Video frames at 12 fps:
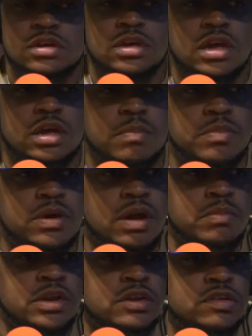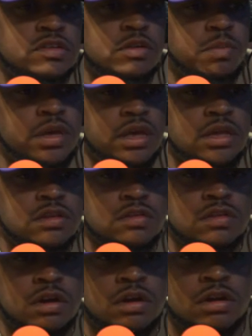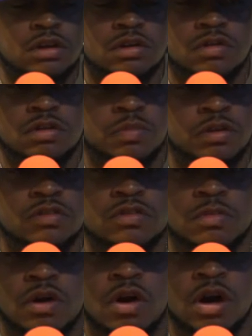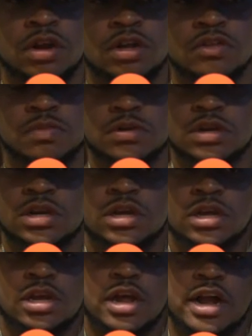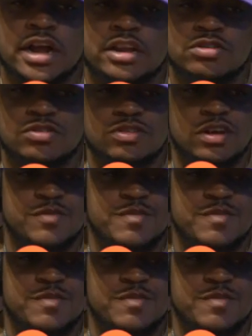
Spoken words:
Yeah, but it just depends. Depends on my audience. But I got new stuff